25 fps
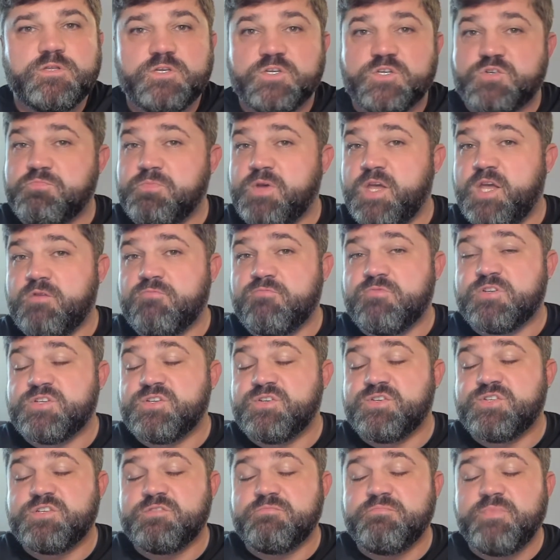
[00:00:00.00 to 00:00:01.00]
This man was
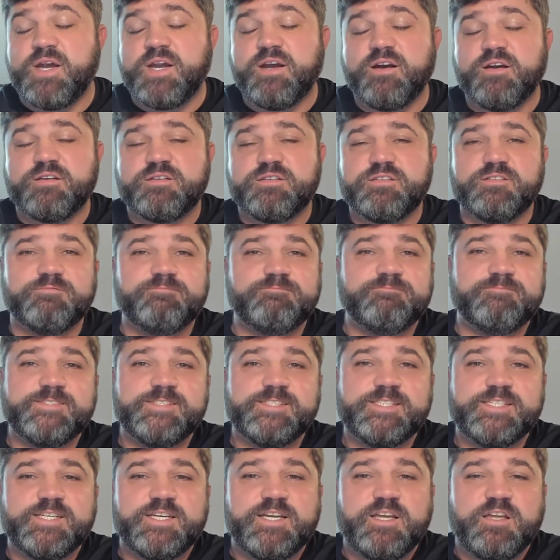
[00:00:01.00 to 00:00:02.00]
a Samaritan.
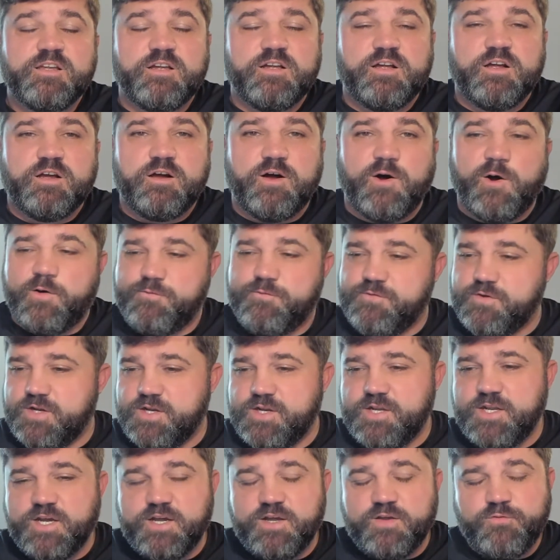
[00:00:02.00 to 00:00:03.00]
Often
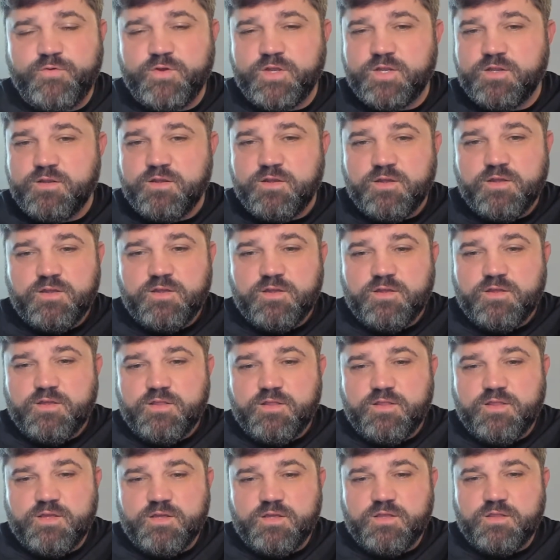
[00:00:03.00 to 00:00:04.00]
enough,
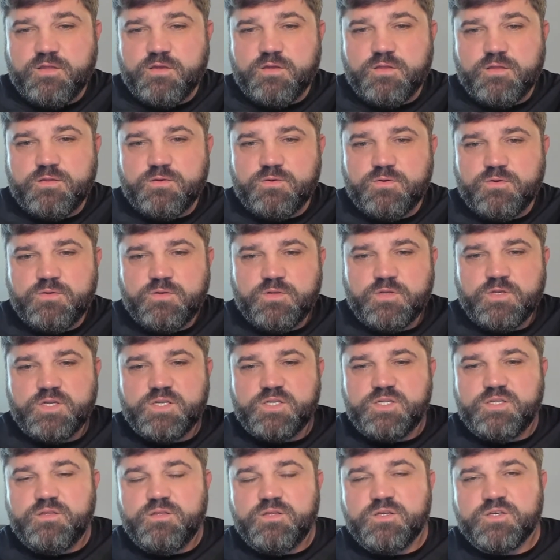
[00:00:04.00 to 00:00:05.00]

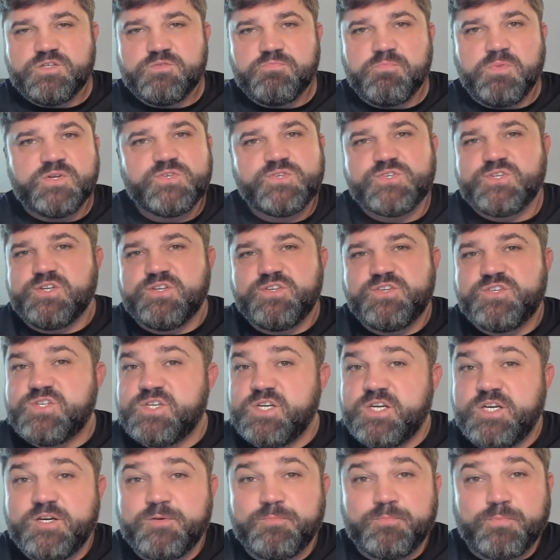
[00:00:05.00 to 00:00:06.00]
this most
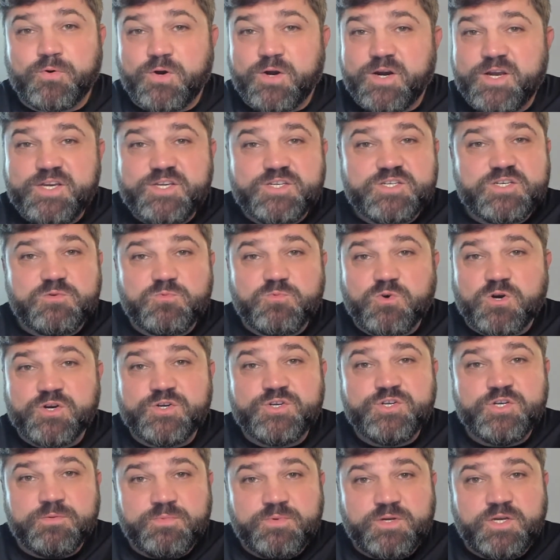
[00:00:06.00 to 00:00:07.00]
sincere praise and
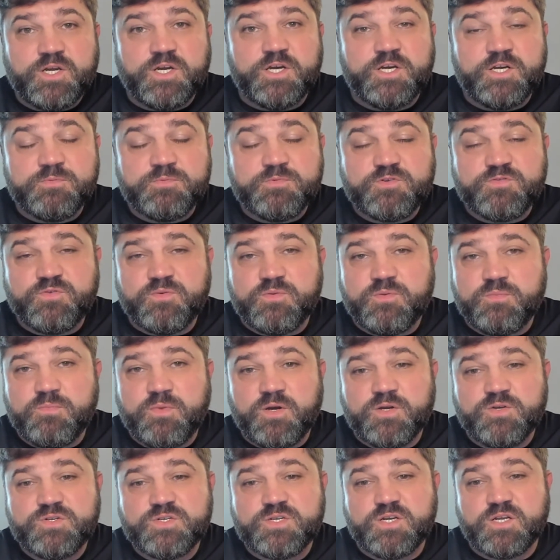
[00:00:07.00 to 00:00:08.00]
worship comes from the
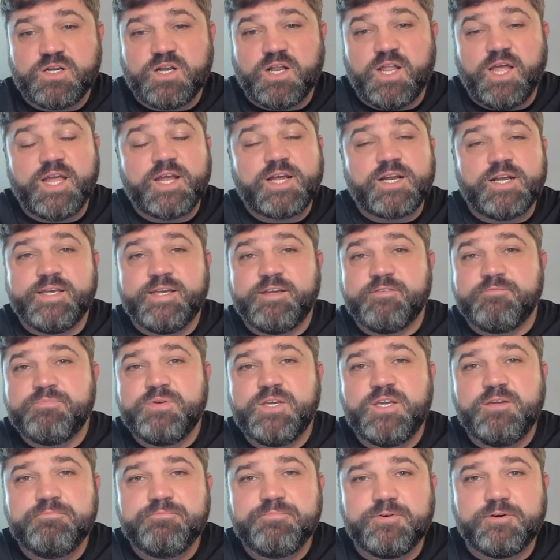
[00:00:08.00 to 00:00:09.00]
most unlikely of
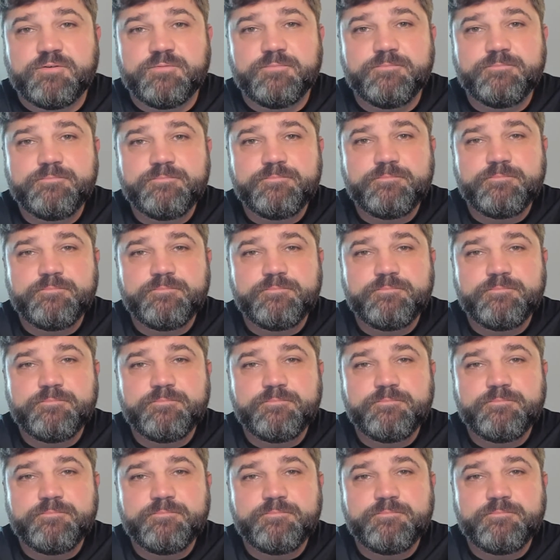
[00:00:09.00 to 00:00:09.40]
people.